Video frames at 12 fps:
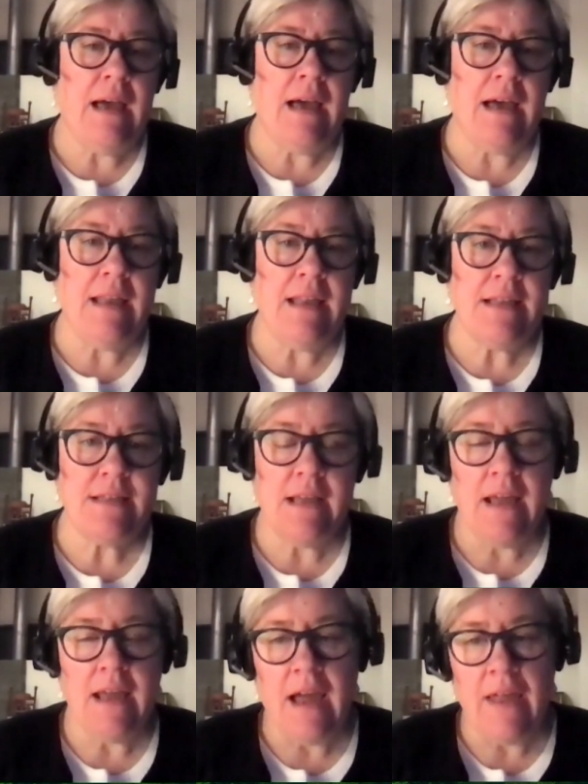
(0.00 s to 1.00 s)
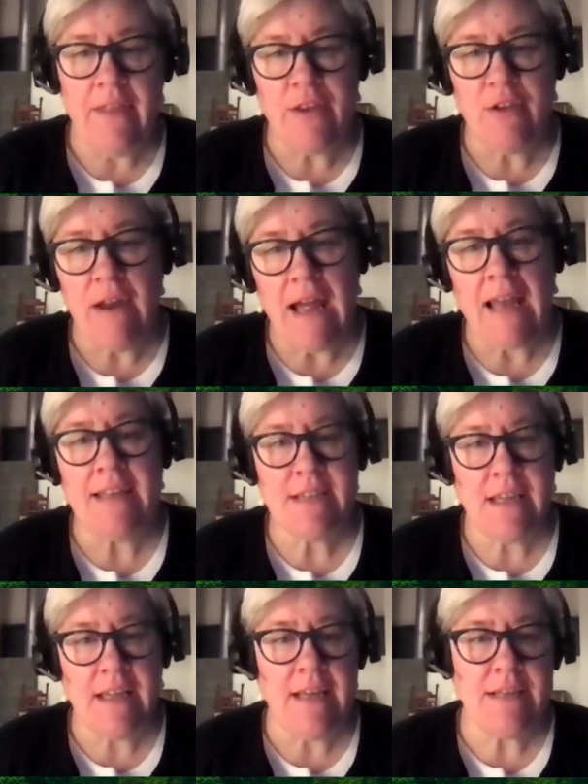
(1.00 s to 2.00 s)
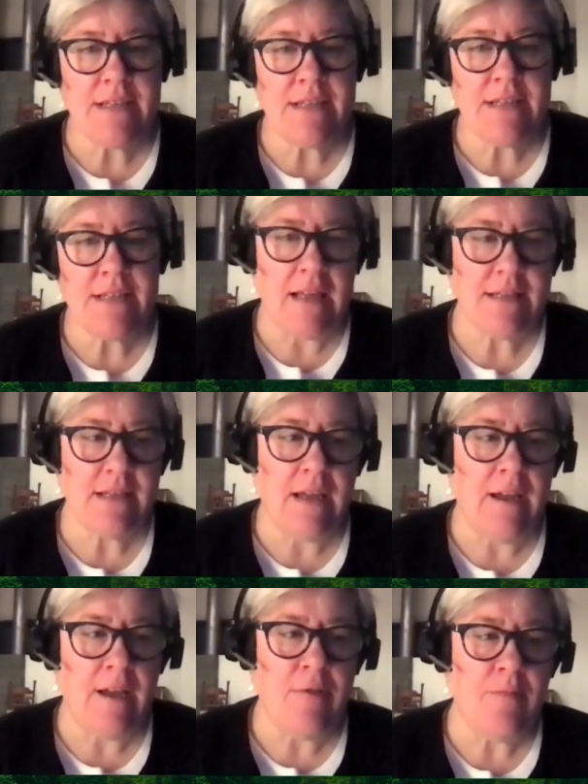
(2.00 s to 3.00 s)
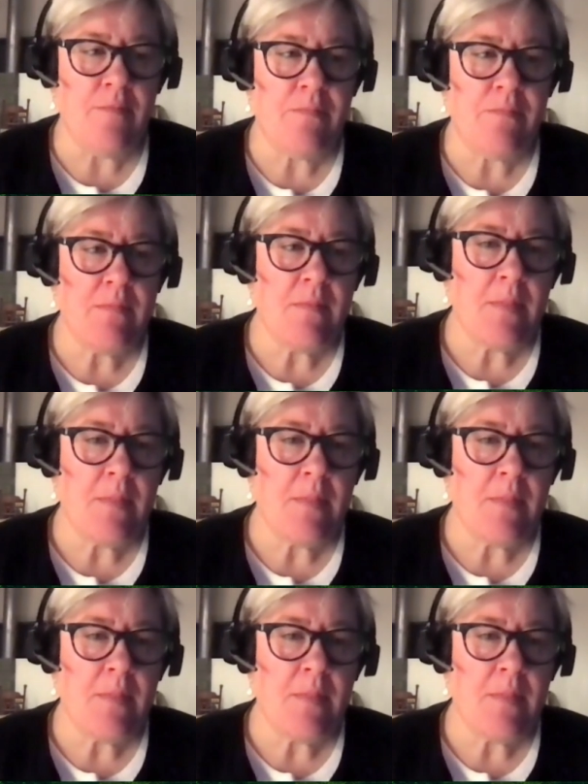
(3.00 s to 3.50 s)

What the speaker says: And I think the reality is that the